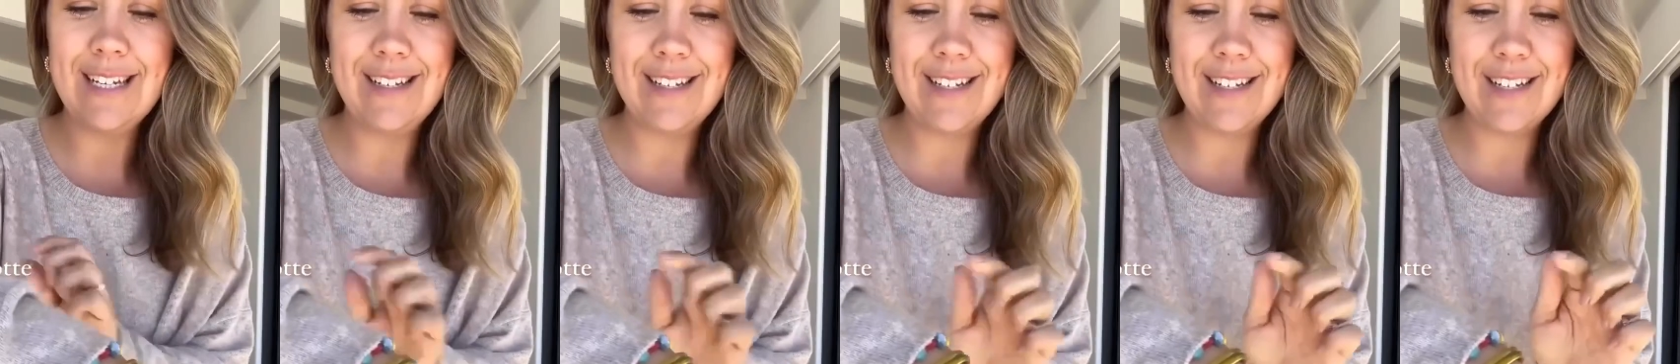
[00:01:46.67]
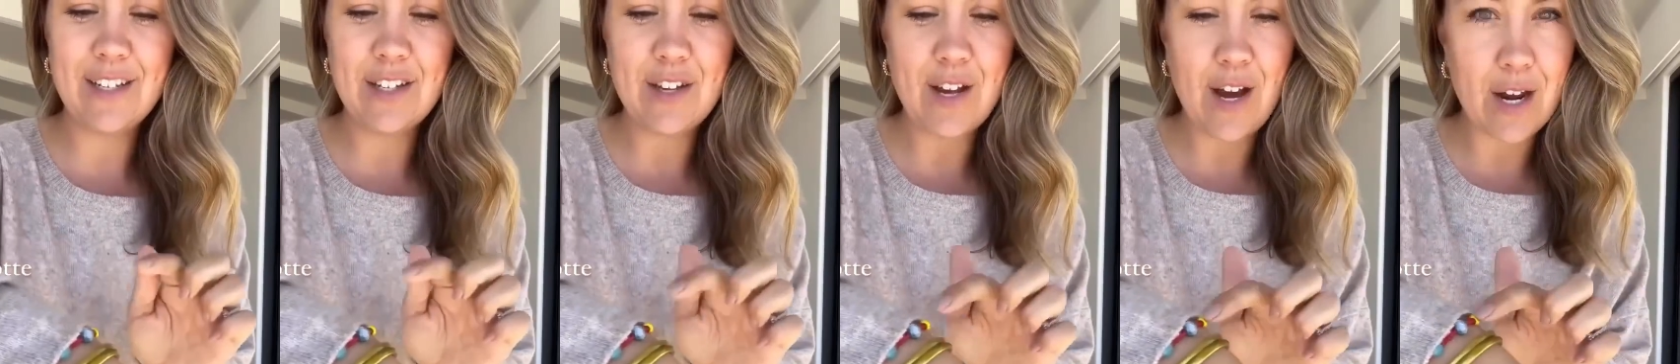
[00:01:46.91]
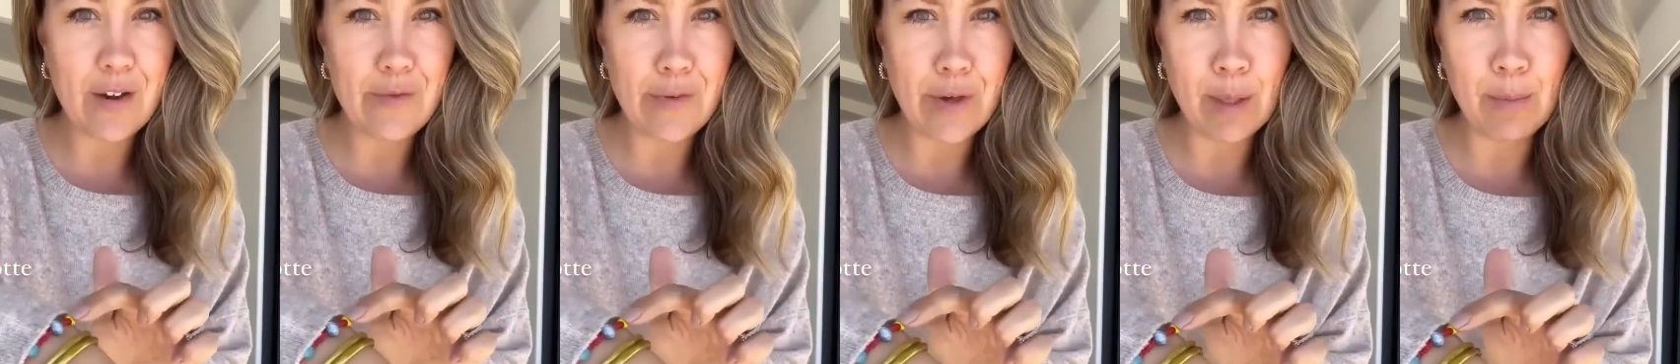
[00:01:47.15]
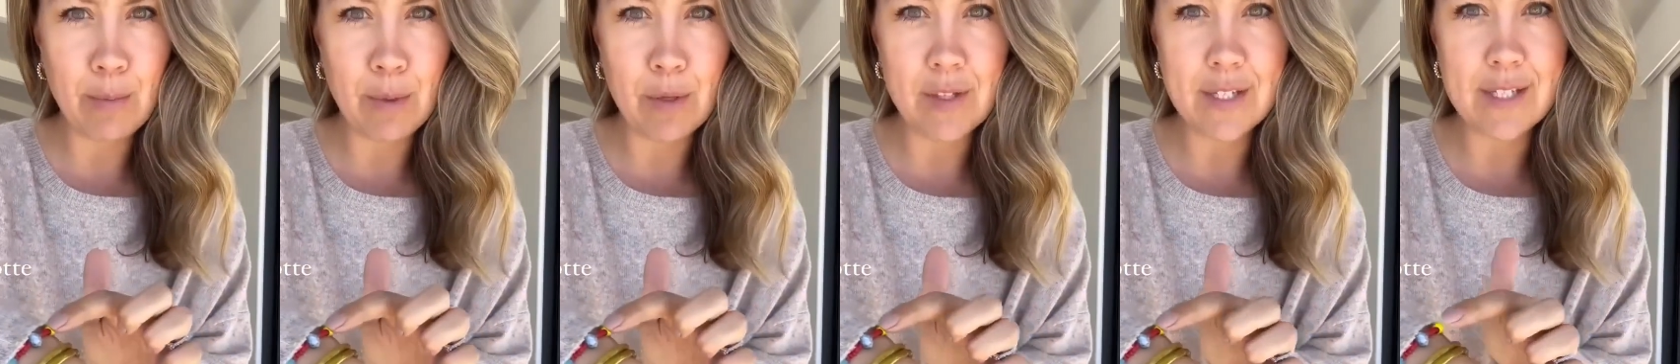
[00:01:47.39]
Not available
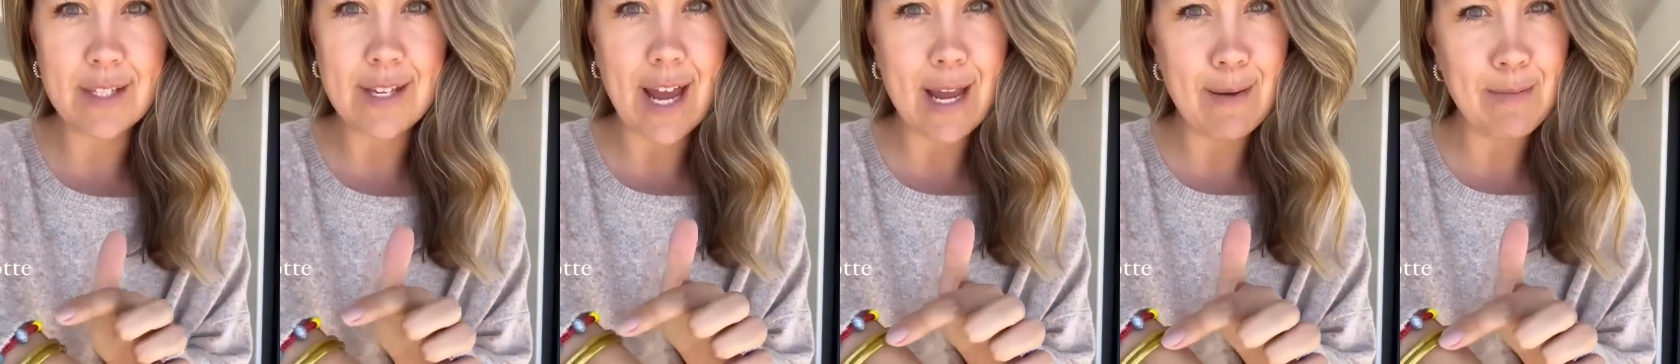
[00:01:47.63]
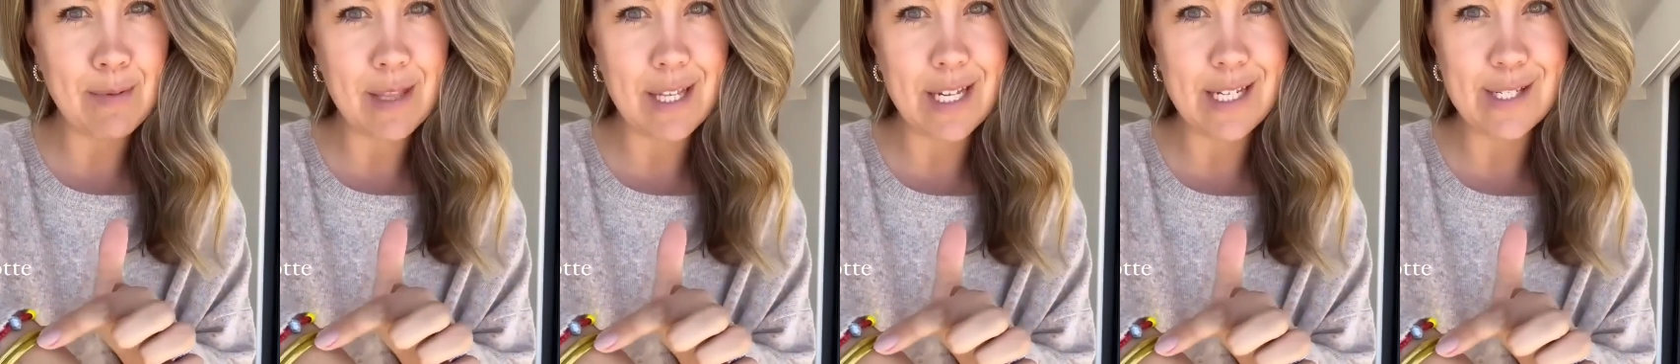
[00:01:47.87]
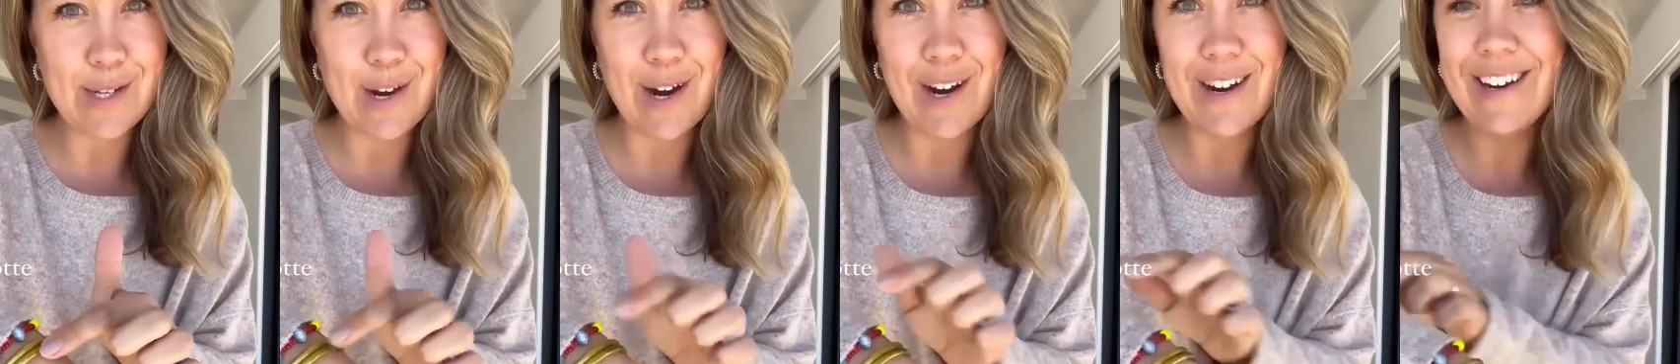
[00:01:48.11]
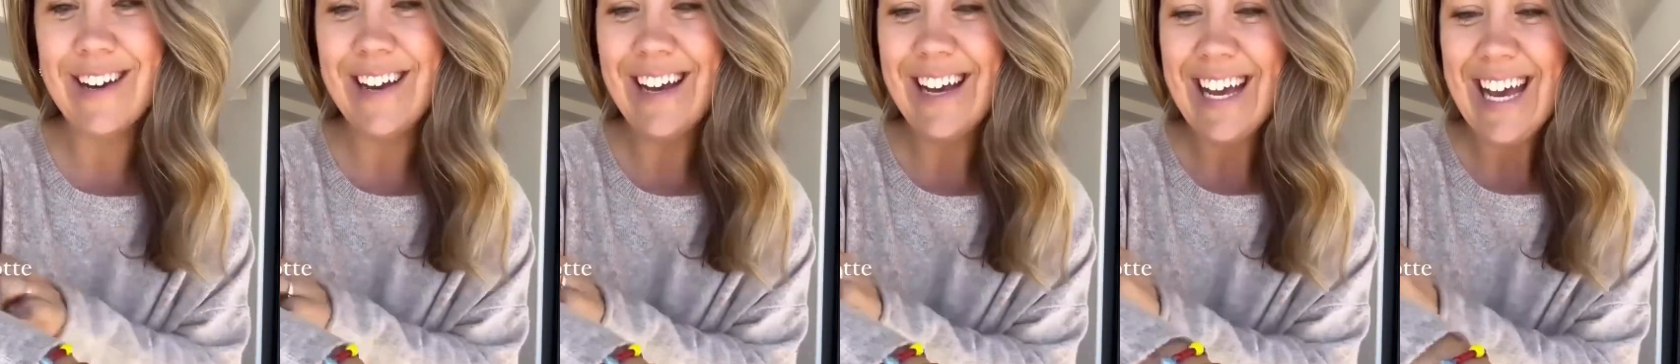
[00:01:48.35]
on the site, but these are.
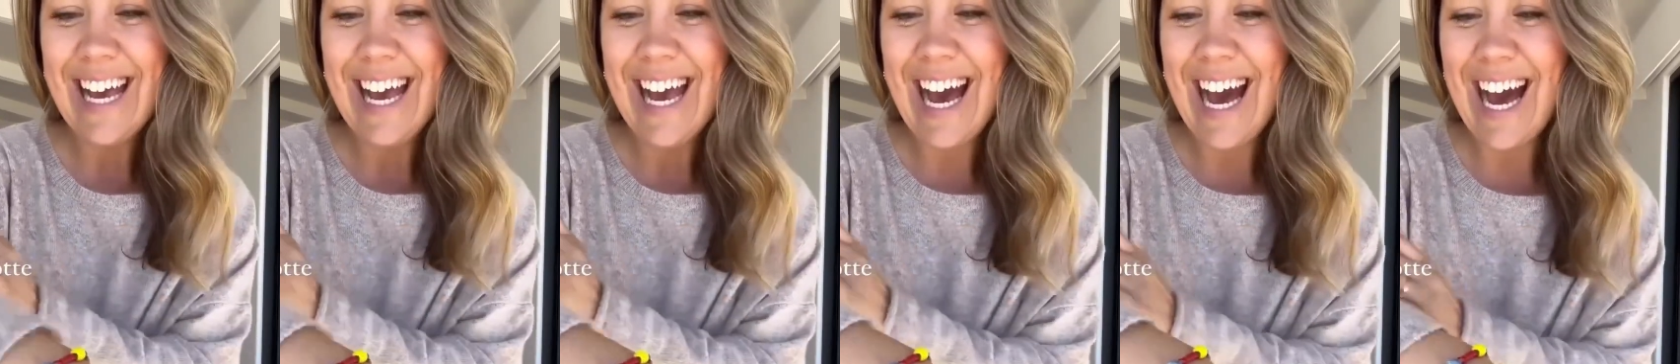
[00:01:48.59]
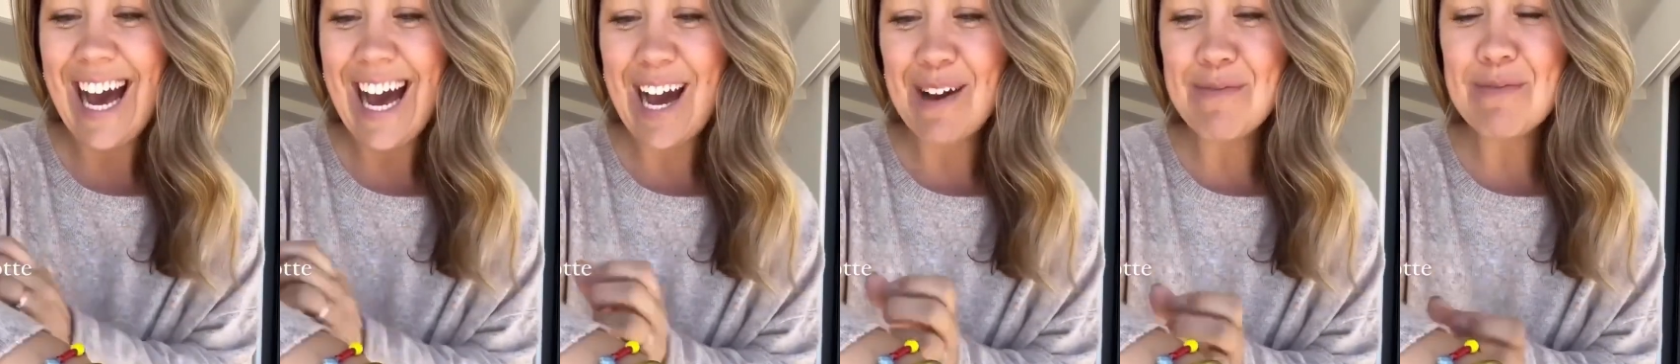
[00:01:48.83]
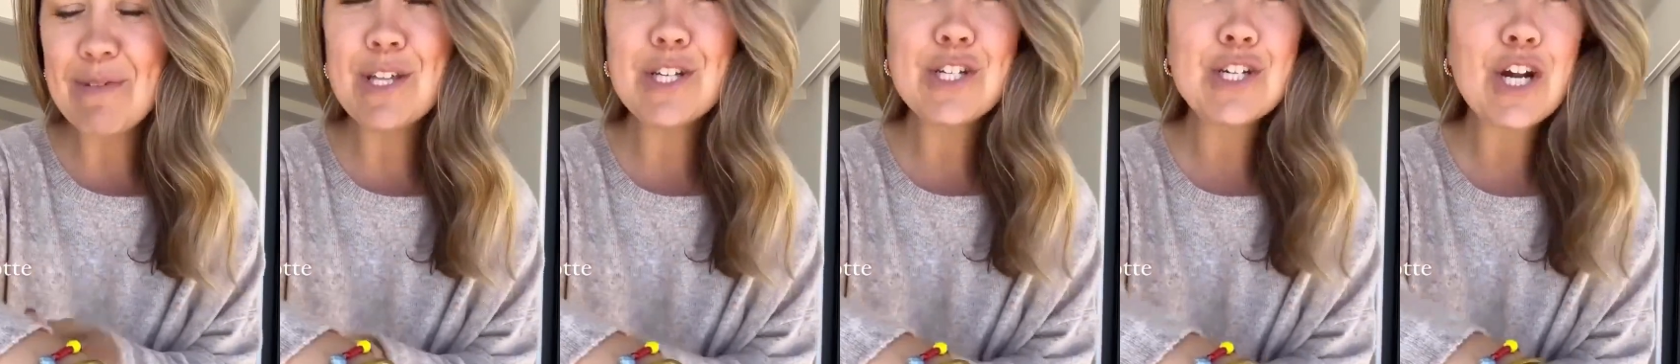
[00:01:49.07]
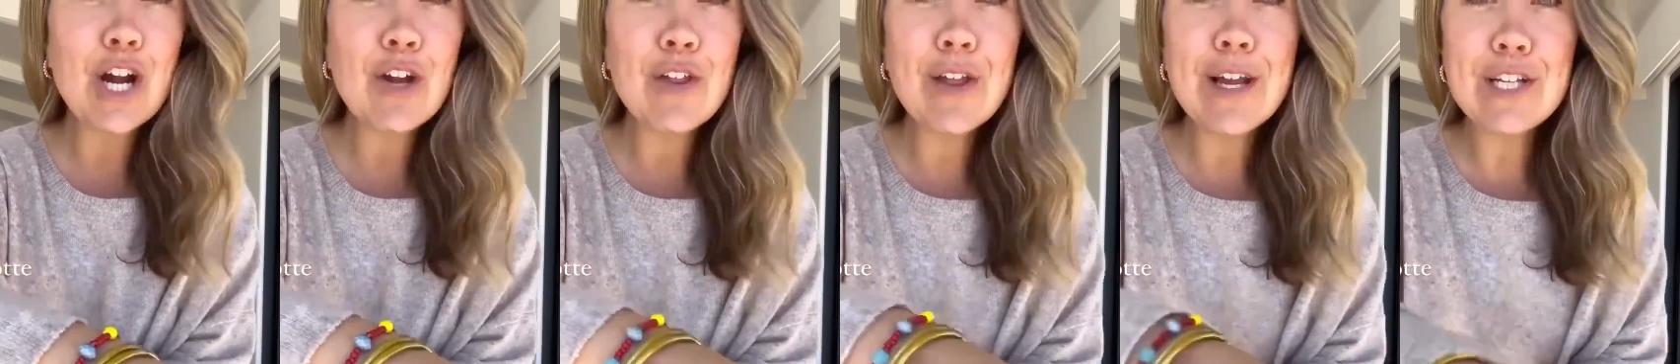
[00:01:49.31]
But the
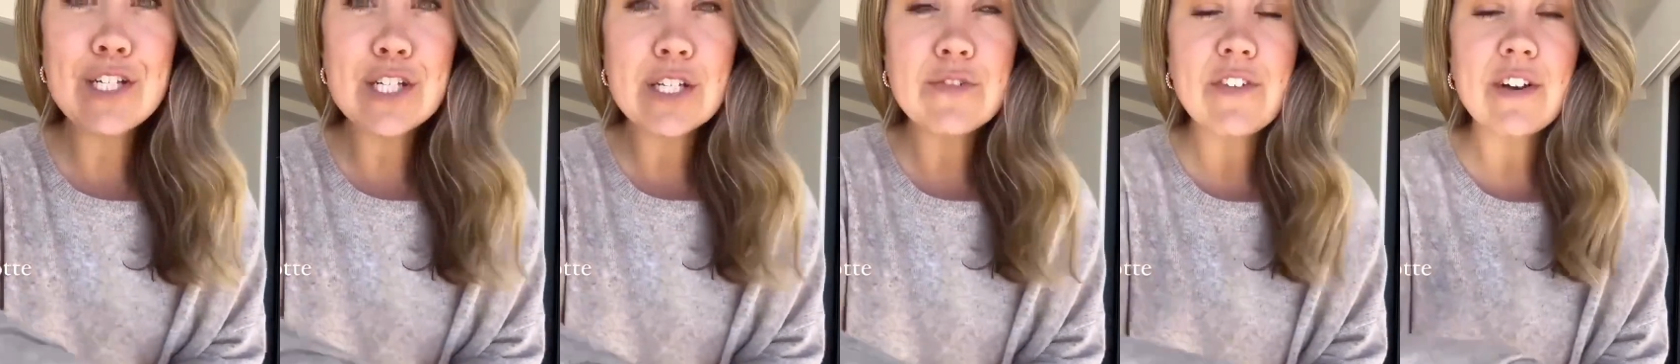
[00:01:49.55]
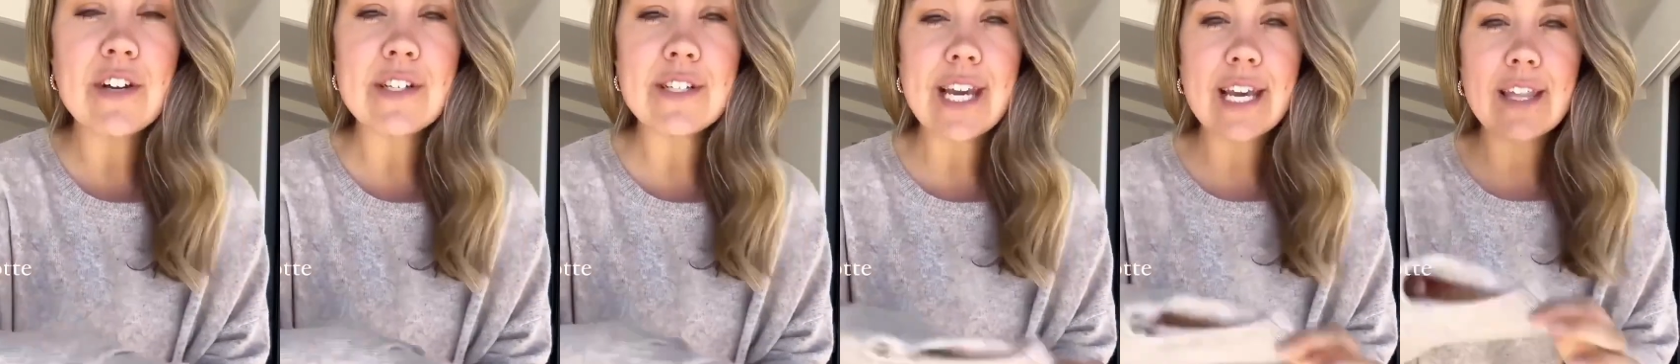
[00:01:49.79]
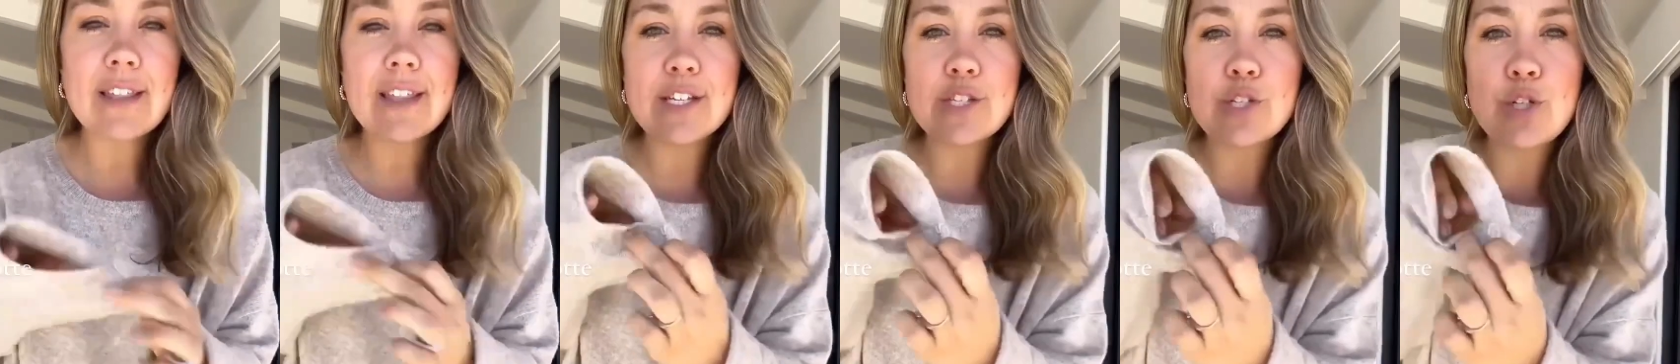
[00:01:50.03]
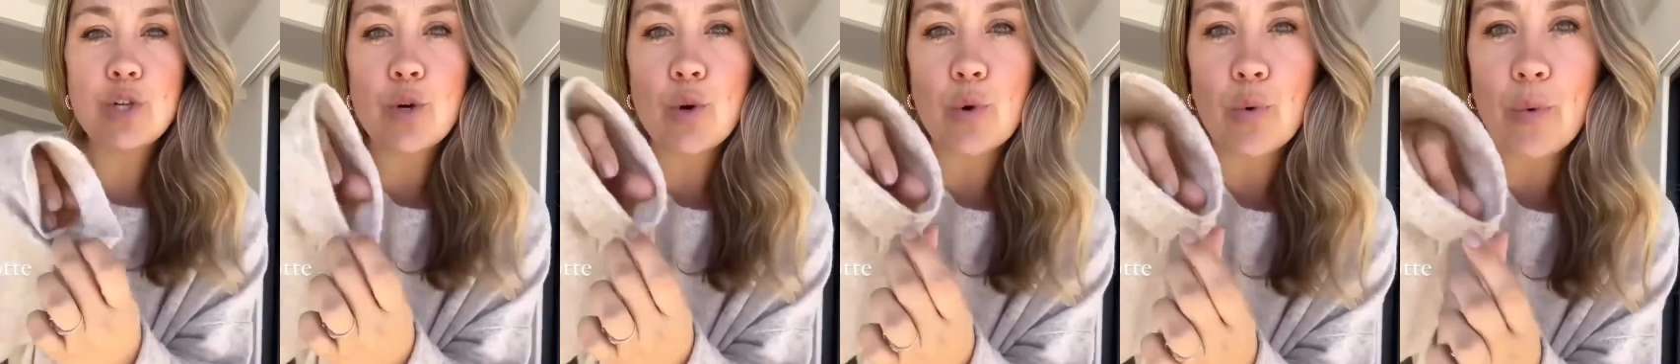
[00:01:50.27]
Charlotte just feels like this
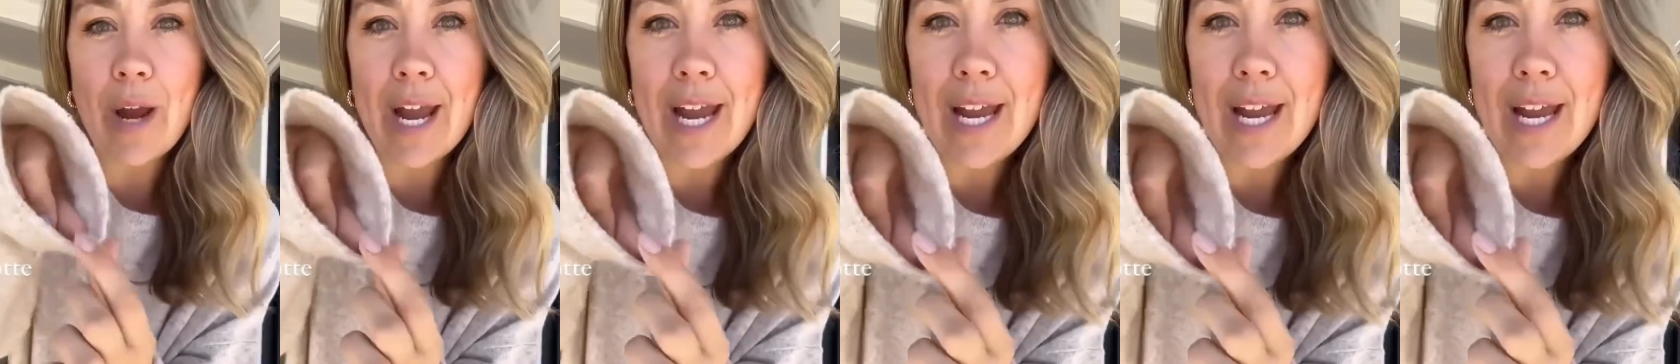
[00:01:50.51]
great,